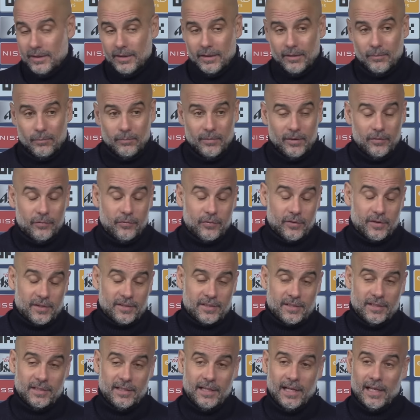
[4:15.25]
me first
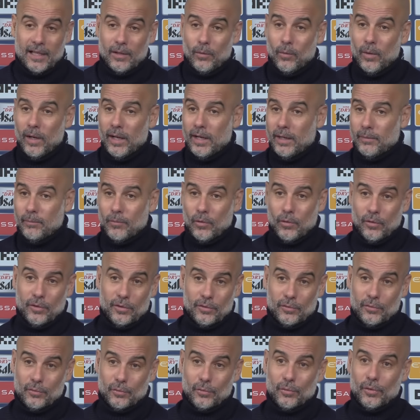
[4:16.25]
and the other one, I'm going
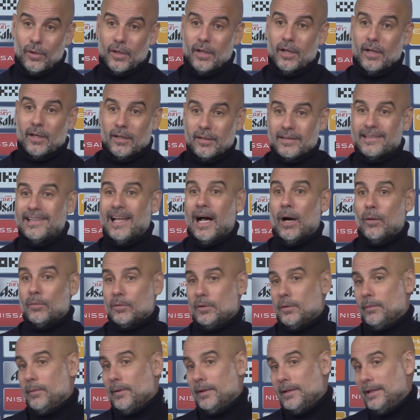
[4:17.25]
to doubt
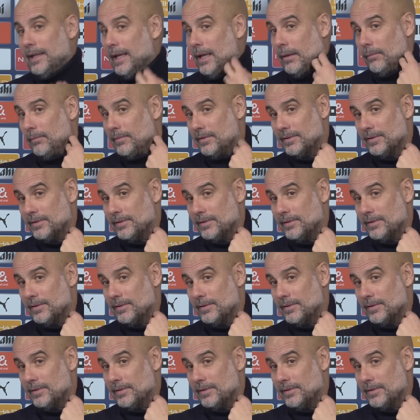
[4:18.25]
about them.